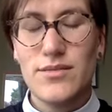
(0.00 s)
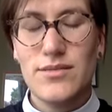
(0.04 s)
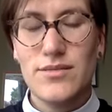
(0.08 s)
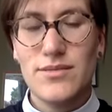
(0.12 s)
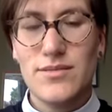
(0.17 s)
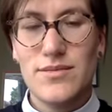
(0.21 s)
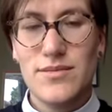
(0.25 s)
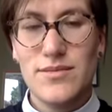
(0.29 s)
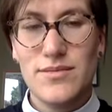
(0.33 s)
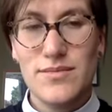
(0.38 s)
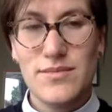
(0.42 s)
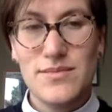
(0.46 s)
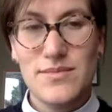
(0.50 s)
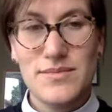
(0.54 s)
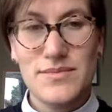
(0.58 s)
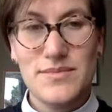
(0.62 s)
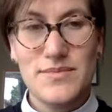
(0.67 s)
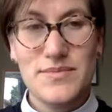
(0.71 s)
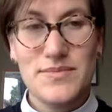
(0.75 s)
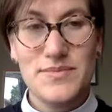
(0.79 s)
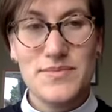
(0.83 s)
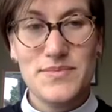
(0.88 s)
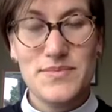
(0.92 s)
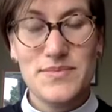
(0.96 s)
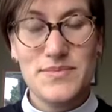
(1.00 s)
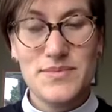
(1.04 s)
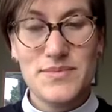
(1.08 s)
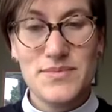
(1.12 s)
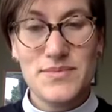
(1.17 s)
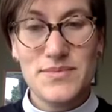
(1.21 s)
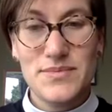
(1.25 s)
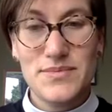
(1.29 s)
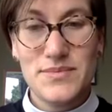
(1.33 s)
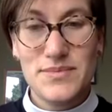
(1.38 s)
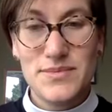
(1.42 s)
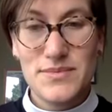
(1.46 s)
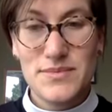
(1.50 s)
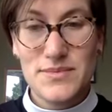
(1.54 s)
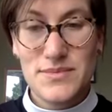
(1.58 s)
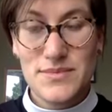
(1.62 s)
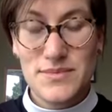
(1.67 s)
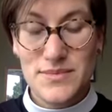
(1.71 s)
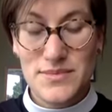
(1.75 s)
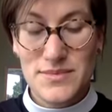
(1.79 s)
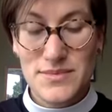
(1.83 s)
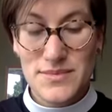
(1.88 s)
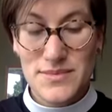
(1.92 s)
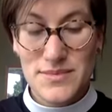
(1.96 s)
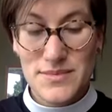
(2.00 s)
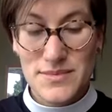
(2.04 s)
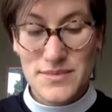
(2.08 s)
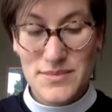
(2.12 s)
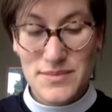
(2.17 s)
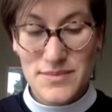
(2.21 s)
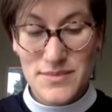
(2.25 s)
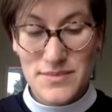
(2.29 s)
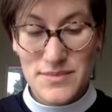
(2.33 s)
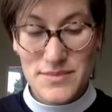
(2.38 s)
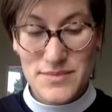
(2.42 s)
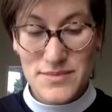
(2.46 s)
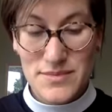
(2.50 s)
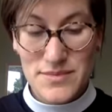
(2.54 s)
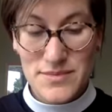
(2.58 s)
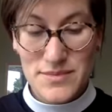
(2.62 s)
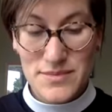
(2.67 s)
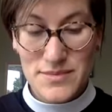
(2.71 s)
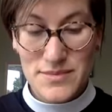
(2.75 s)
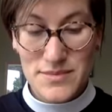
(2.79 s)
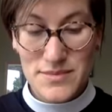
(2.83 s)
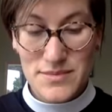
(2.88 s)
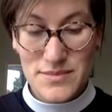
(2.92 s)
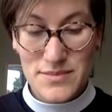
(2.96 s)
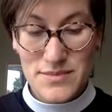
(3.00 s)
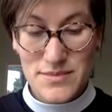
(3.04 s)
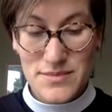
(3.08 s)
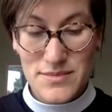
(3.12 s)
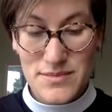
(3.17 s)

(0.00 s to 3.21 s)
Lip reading: No one is speaking in this clip.